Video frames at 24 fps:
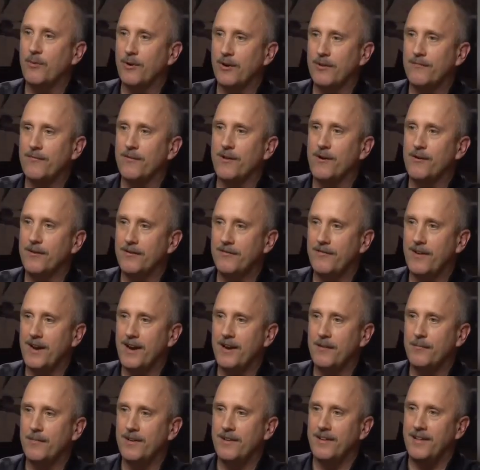workflow
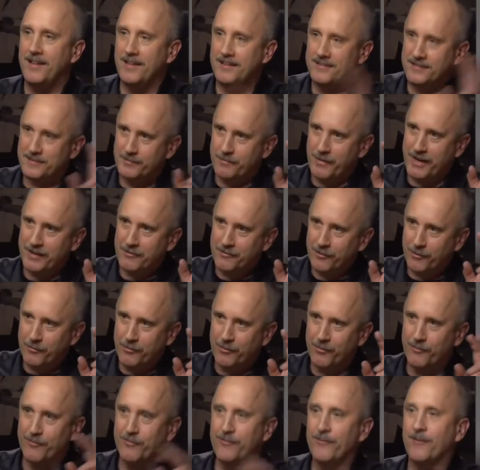environment, hence
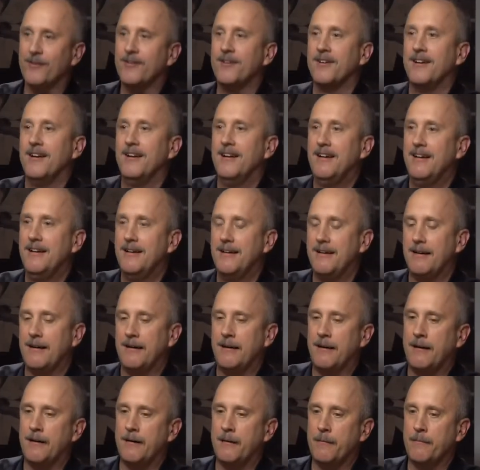SpectroProofer,
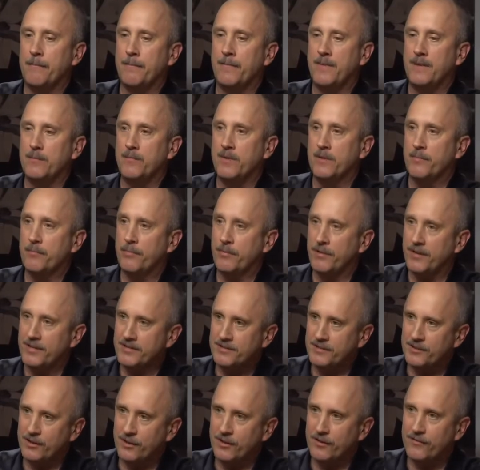with print
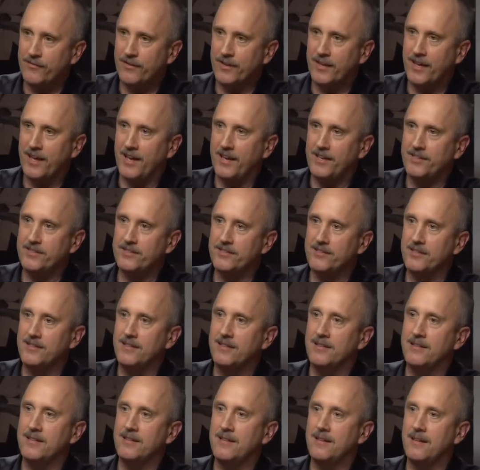
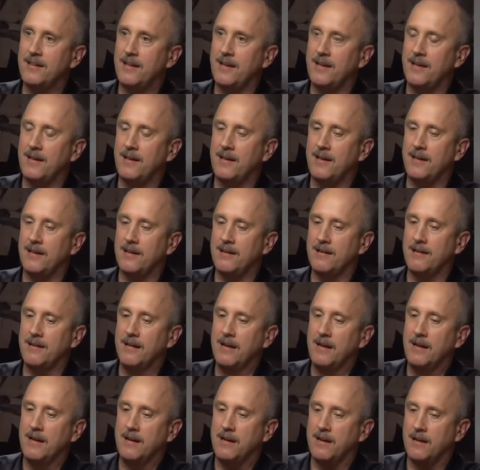certification and
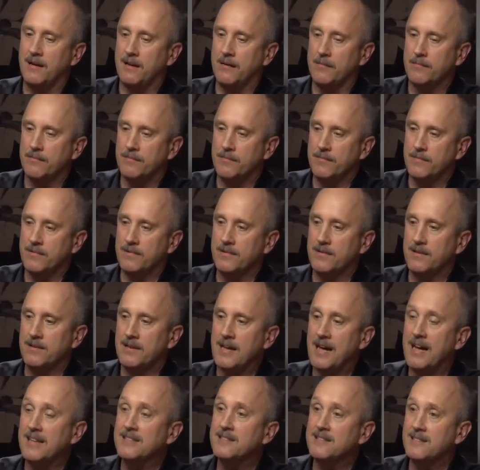
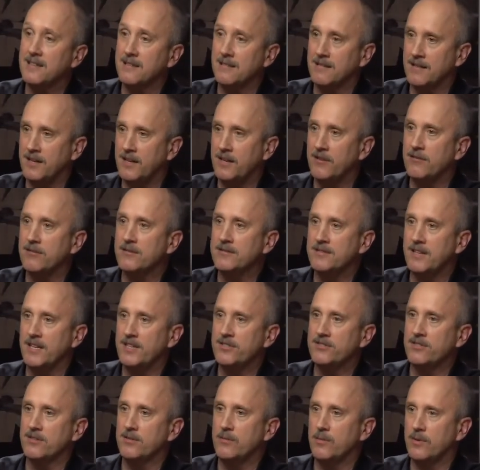constant
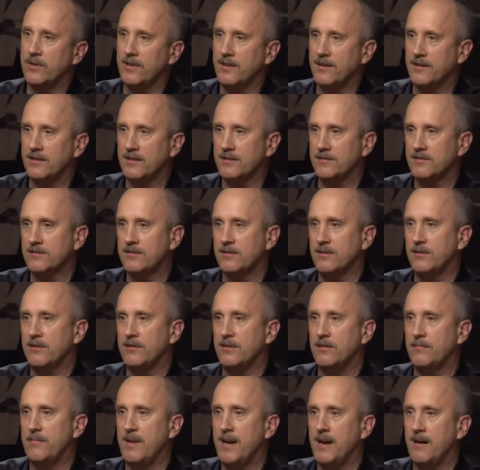linearization where they're
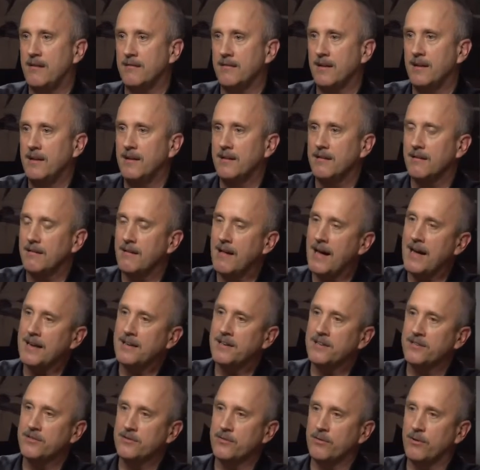concerned about lot
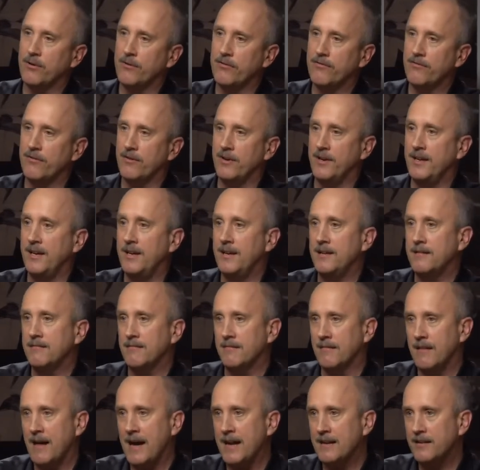control for ink,
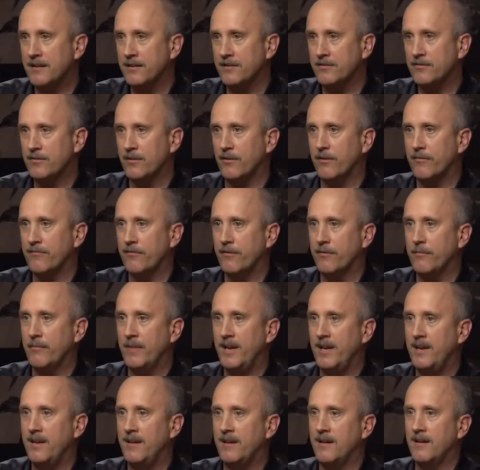lot control for
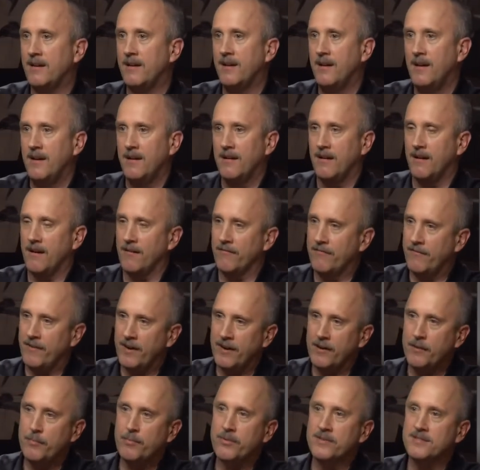media, are
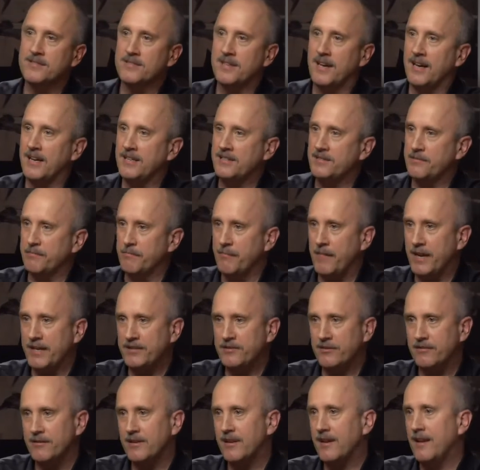very precise,
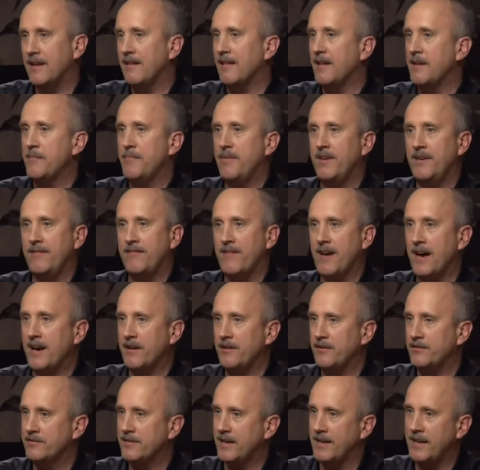measuring LAB
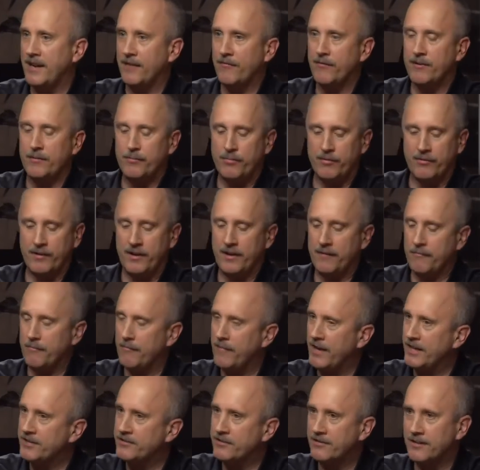values on every print,
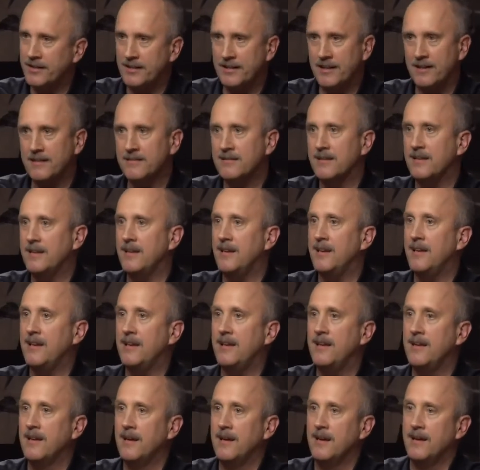measuring delta
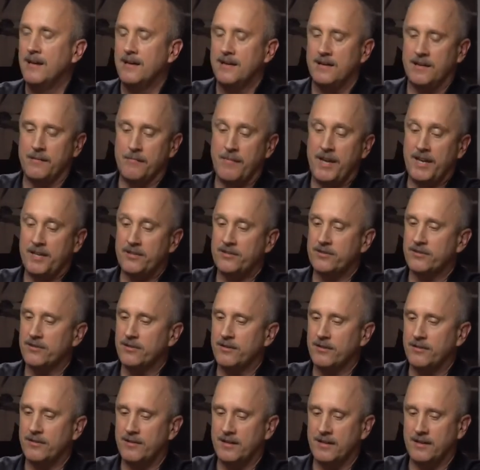E to make
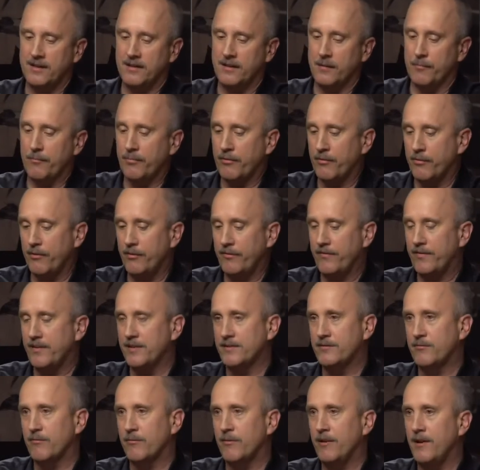sure that a proof
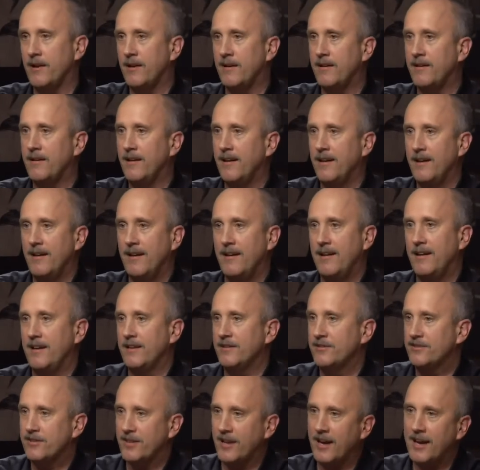that's run
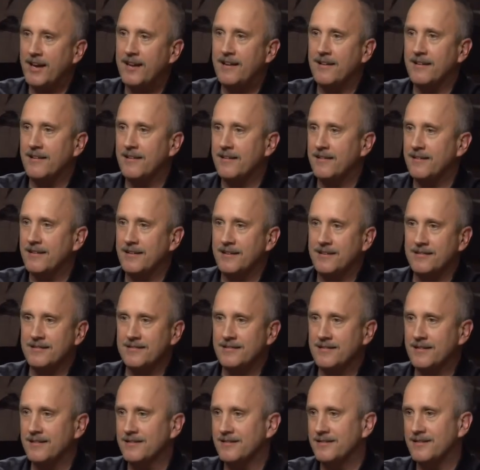in China
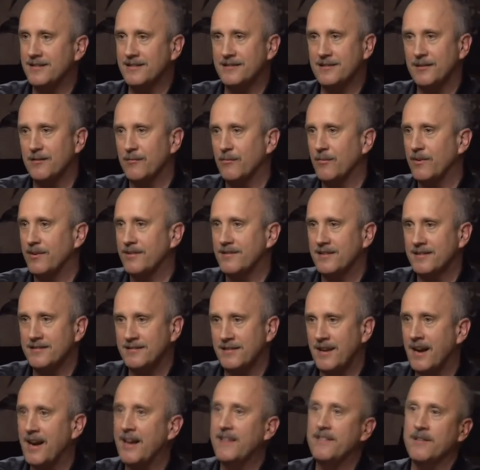is consistent with
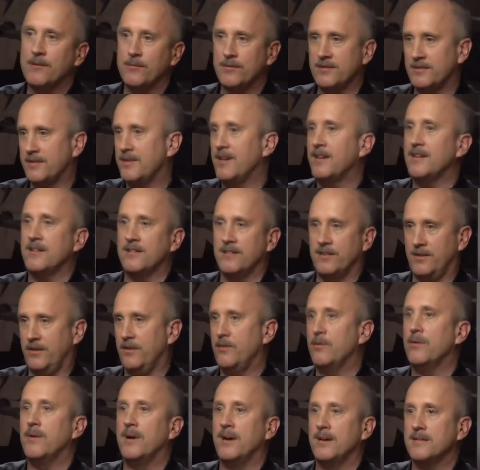design that was done in
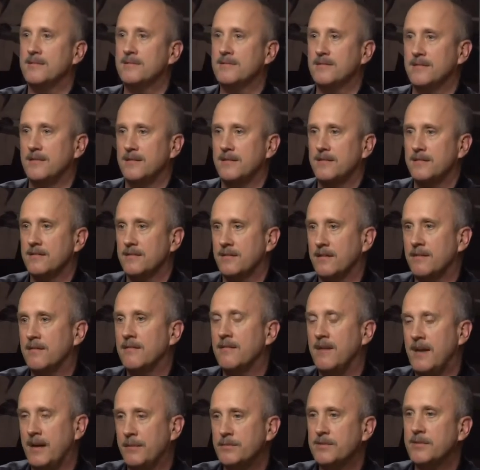the US.
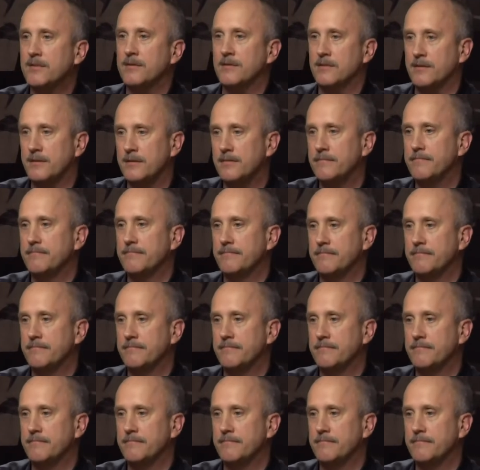So absolutely.